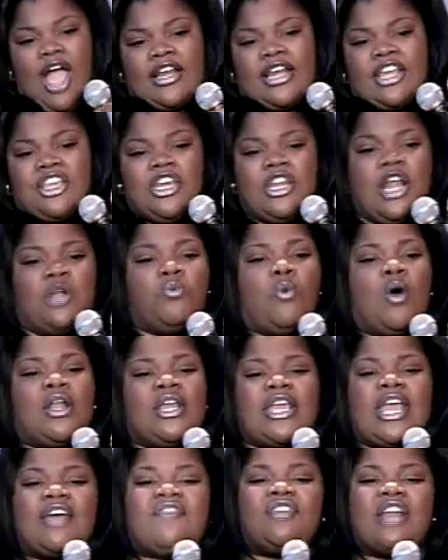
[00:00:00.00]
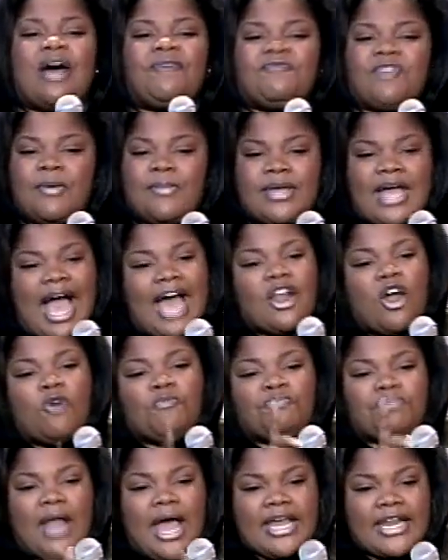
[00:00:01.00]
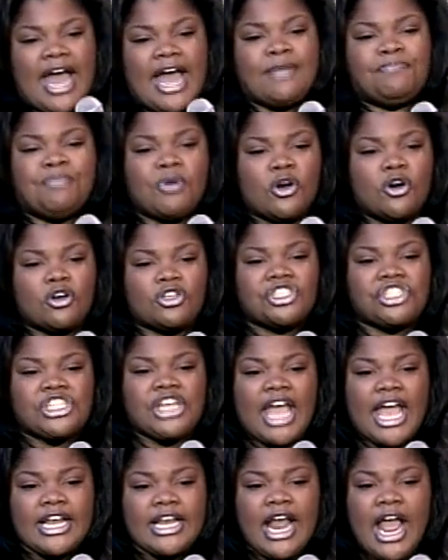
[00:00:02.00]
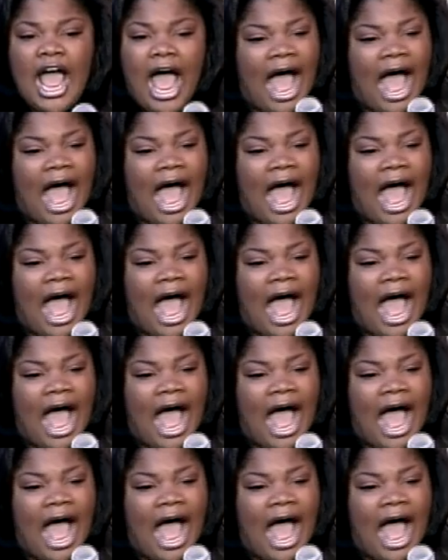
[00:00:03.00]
act like you didn't want to give it up for me. I don't play that bullshit.